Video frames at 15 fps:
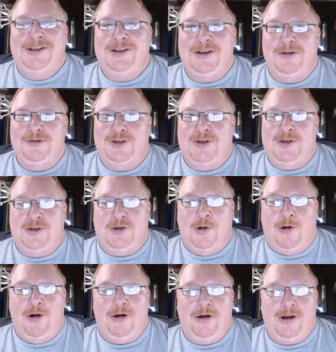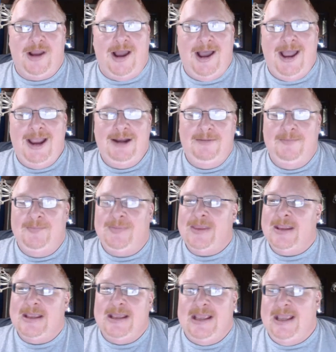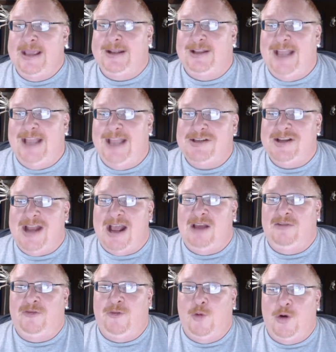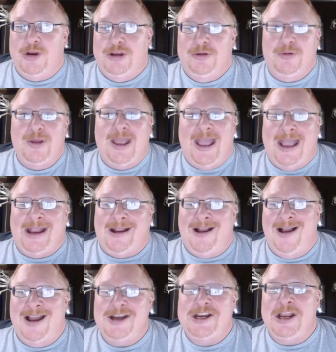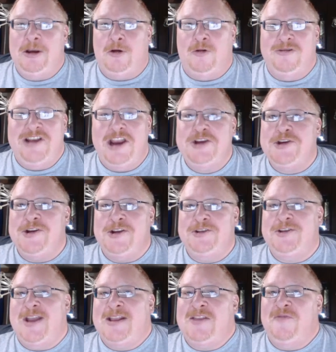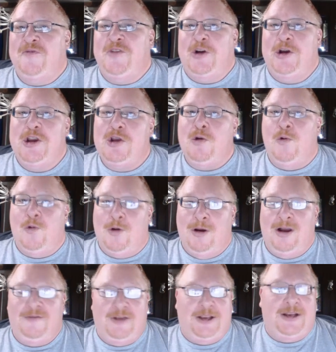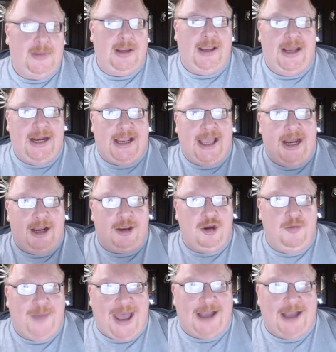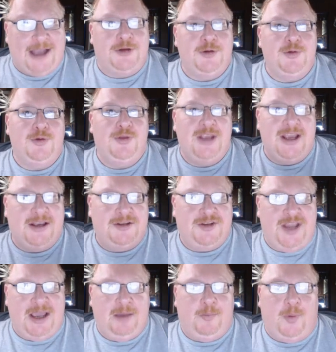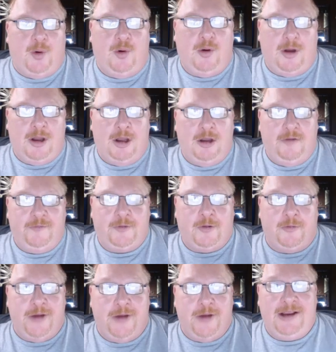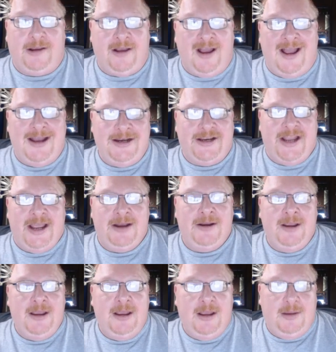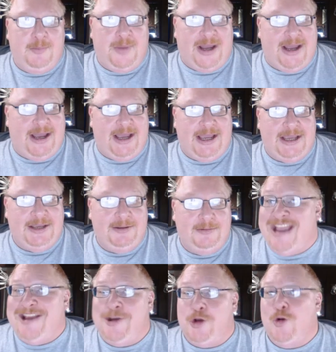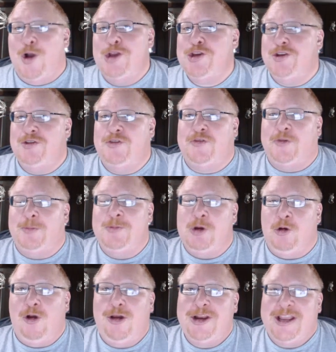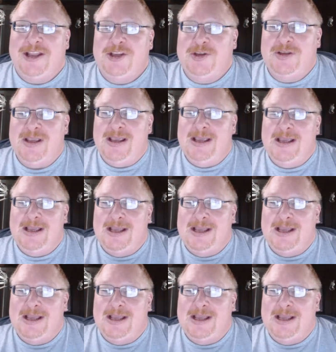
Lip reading: SEO starter guide, it lays it out for you. And content creation is at the very core of it. And again, I go back to the example of creating content by taking questions from your audience.